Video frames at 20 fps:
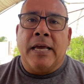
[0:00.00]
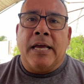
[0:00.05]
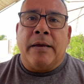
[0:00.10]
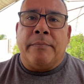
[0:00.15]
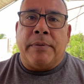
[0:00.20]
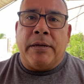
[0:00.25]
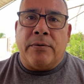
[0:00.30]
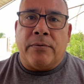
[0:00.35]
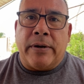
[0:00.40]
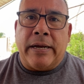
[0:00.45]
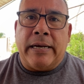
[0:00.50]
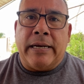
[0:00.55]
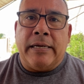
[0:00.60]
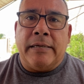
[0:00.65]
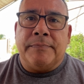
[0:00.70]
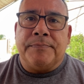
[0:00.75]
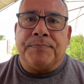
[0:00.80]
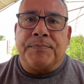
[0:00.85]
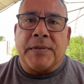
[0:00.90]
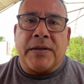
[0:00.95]
Be ready.
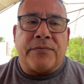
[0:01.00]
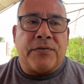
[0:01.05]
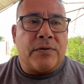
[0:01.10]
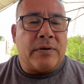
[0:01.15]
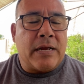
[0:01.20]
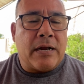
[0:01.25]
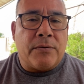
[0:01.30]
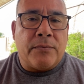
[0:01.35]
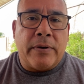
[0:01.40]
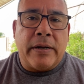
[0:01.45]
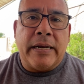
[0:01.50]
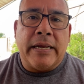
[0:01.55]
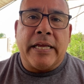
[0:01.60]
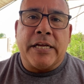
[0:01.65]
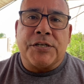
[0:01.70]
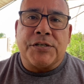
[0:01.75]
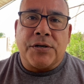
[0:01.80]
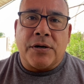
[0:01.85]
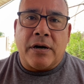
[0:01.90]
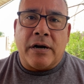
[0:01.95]
If you're not ready,
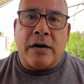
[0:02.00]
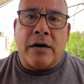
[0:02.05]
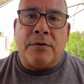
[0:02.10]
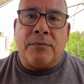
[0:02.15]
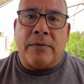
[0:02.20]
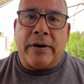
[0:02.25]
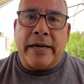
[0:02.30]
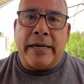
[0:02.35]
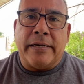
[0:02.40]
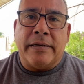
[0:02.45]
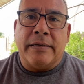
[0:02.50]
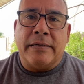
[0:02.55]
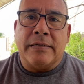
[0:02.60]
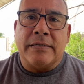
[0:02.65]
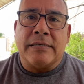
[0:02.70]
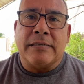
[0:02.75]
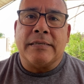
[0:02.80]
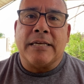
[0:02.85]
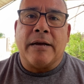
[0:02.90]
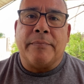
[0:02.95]
get your heart right.
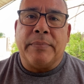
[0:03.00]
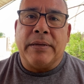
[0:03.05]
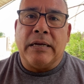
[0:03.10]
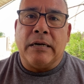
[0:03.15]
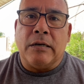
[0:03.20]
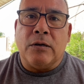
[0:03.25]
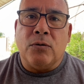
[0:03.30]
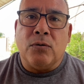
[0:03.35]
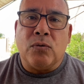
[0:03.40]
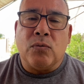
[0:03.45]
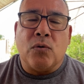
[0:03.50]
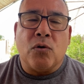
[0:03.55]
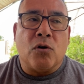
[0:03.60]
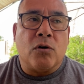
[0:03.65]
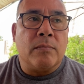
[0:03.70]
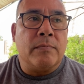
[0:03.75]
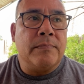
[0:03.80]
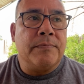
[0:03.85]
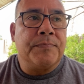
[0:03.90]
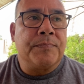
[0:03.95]
Stop being
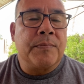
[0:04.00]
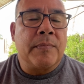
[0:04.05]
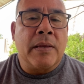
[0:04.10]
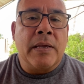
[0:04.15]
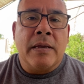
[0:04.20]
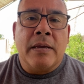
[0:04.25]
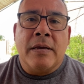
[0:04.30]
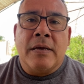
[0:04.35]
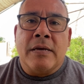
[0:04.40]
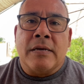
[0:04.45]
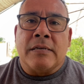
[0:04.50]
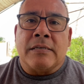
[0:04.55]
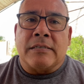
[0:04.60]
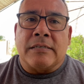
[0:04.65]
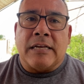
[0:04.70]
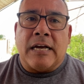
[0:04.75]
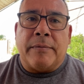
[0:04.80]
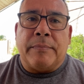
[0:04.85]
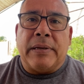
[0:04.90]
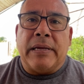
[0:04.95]
lukewarm.
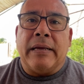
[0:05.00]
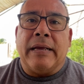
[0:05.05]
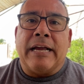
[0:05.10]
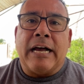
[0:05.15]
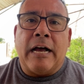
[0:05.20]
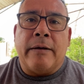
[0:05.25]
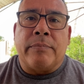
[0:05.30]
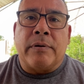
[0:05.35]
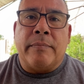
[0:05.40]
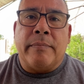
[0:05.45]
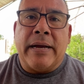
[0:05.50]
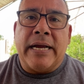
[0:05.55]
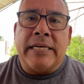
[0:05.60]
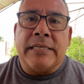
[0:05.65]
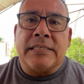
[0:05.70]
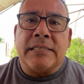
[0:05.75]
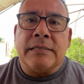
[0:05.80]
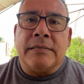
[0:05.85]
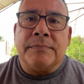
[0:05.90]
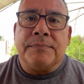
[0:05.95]
Stop being
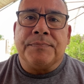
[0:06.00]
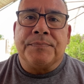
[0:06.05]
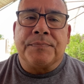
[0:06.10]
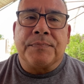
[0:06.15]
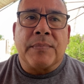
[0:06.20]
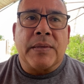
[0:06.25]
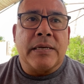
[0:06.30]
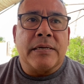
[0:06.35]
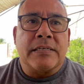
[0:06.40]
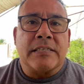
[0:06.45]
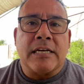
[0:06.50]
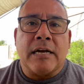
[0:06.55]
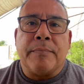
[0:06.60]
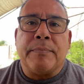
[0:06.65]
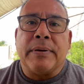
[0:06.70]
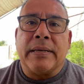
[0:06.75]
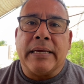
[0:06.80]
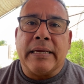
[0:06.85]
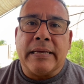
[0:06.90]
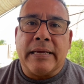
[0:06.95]
compromising. Stop
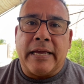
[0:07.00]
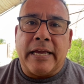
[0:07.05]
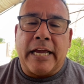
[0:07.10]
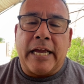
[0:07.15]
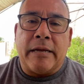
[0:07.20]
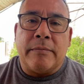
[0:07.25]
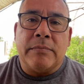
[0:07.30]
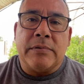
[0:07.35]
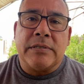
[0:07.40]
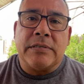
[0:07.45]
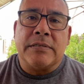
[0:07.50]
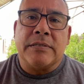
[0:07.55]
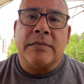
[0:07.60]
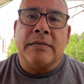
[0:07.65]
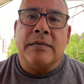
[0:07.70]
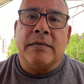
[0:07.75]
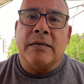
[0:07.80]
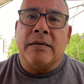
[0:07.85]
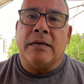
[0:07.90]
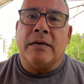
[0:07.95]
playing games.
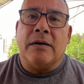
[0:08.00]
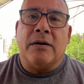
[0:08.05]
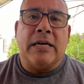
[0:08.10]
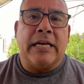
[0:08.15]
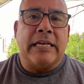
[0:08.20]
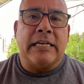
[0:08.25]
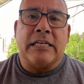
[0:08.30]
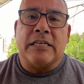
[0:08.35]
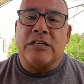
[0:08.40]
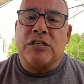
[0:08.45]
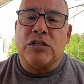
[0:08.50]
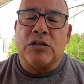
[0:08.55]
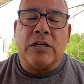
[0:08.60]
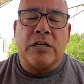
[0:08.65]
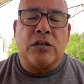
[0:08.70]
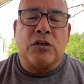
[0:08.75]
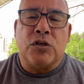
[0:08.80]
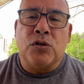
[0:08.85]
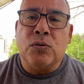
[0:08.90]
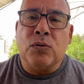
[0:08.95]
It is
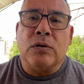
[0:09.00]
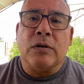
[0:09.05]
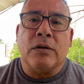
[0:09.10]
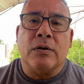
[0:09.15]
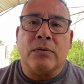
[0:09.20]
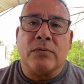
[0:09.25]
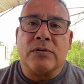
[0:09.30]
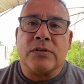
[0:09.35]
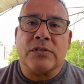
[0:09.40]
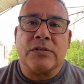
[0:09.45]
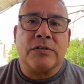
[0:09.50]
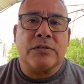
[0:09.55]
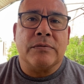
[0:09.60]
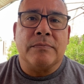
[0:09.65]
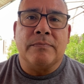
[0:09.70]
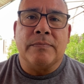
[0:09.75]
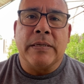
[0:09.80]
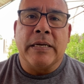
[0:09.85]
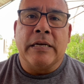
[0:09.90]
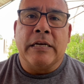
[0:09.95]
too close
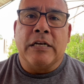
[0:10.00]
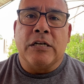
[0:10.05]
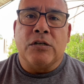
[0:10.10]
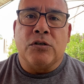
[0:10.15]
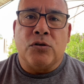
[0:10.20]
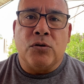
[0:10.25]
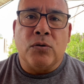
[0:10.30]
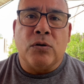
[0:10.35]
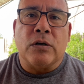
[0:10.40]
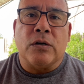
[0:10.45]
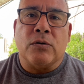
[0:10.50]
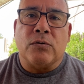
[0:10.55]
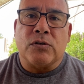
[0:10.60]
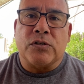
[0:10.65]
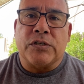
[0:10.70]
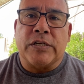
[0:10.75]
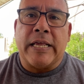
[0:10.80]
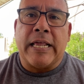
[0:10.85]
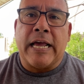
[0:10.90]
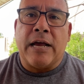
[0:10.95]
to
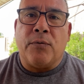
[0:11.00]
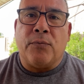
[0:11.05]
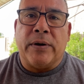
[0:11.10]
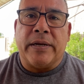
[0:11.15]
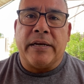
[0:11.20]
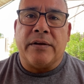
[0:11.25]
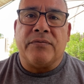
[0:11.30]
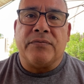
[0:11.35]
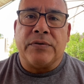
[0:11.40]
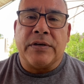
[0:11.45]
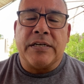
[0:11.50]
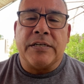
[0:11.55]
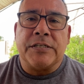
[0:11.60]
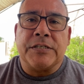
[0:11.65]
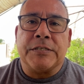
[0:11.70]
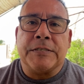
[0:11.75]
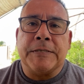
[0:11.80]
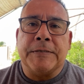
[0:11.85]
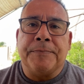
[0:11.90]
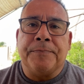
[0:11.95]
that wedding feast